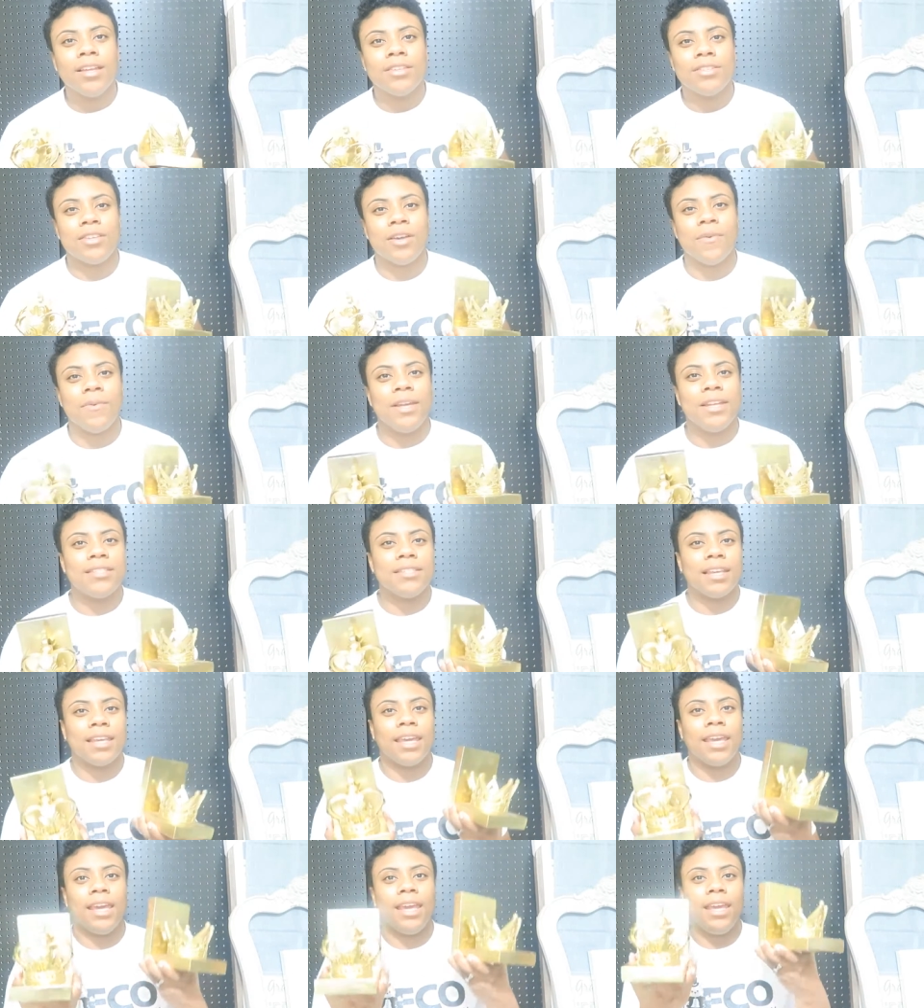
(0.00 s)
So it's
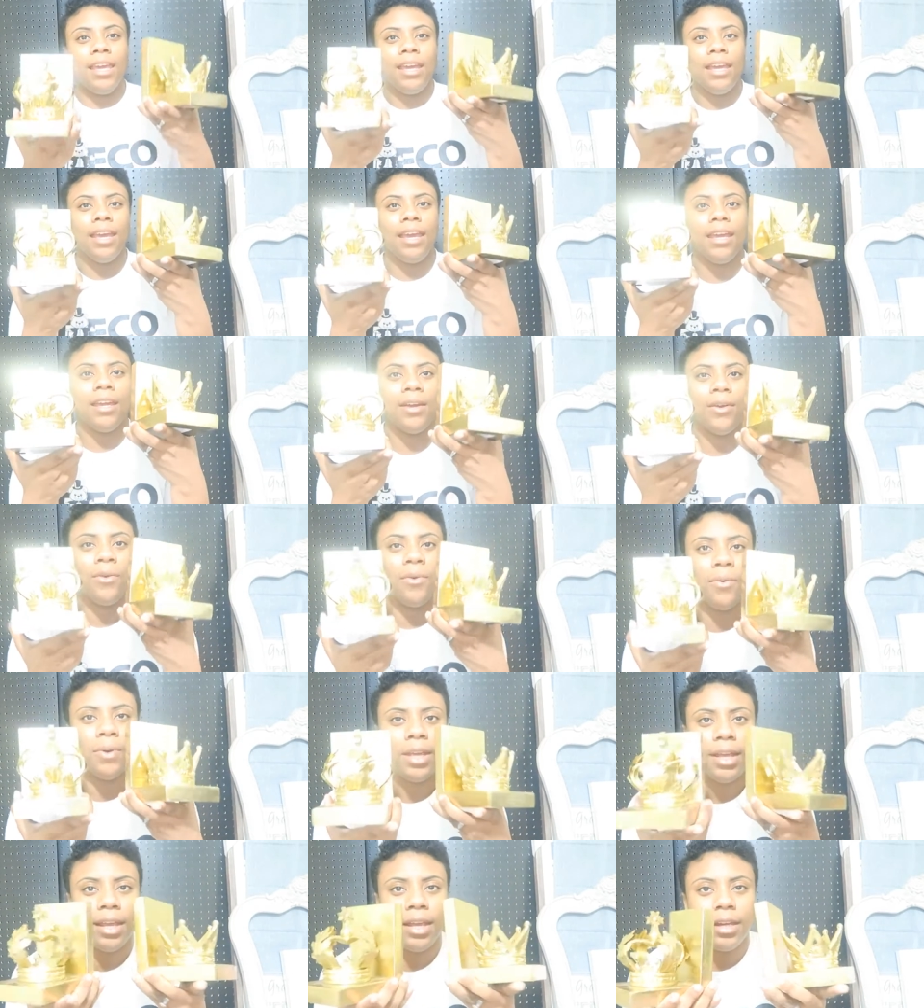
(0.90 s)
a king and
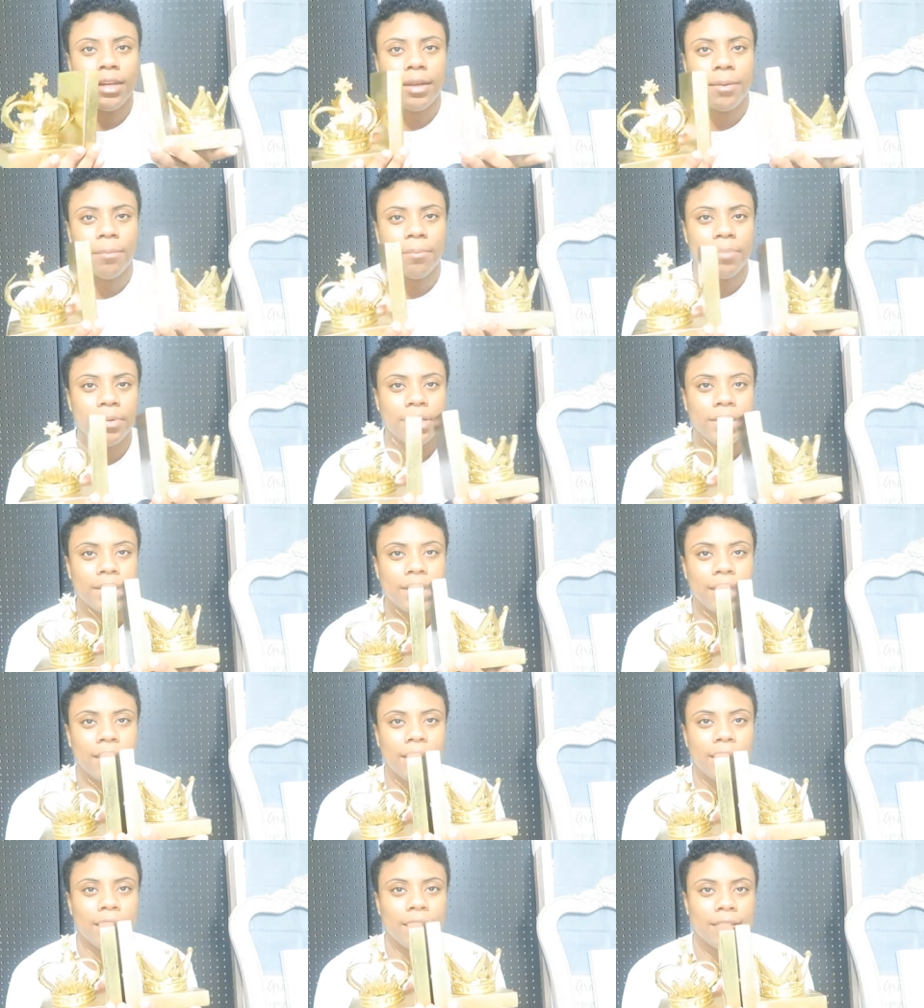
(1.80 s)
queen
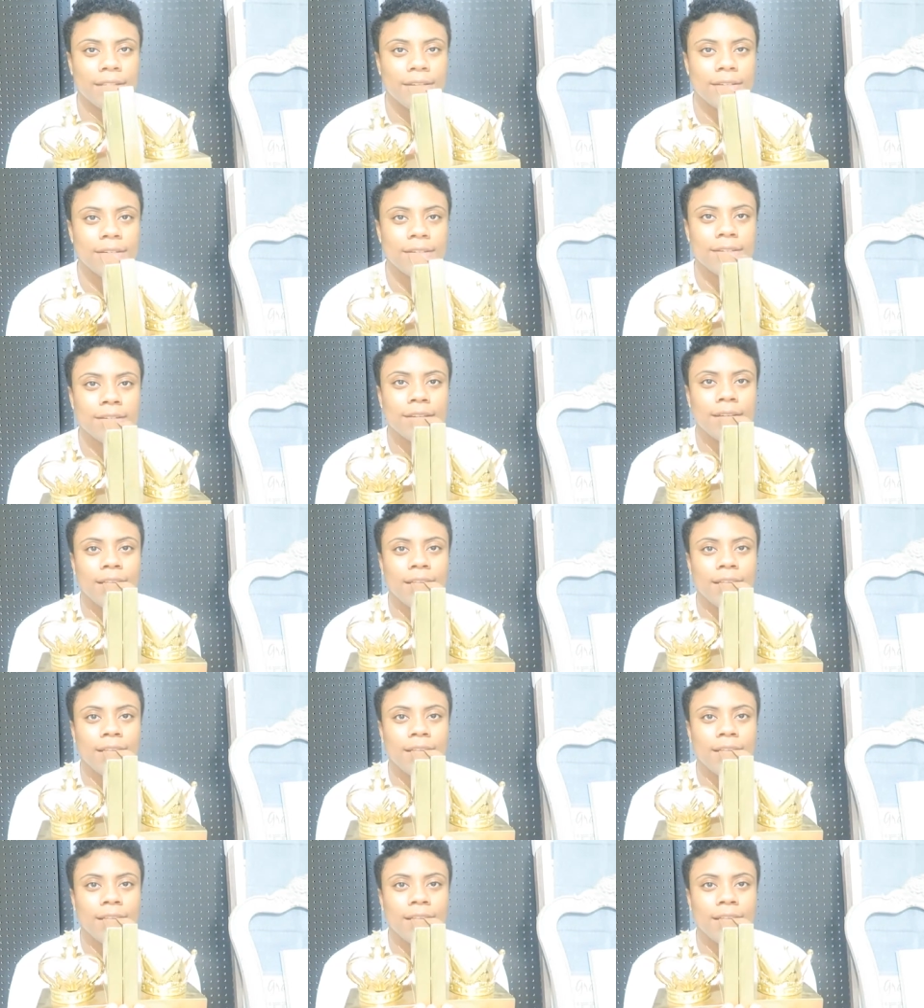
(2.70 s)
bookend.